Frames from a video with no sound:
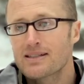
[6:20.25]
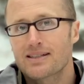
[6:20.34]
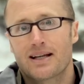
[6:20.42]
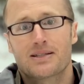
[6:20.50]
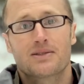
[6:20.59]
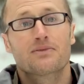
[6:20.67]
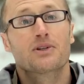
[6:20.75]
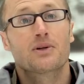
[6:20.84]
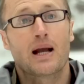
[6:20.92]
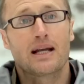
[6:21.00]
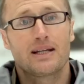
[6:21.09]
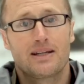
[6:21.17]
Tons of
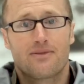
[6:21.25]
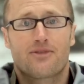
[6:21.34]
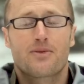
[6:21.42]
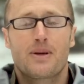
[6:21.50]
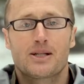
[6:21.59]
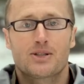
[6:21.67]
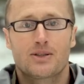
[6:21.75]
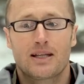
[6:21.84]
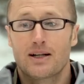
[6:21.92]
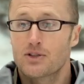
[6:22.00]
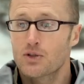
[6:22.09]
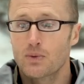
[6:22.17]
great information
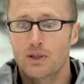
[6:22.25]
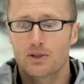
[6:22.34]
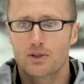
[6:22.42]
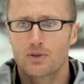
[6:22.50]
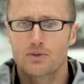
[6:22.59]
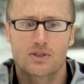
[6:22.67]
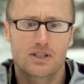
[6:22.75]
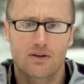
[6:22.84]
there to include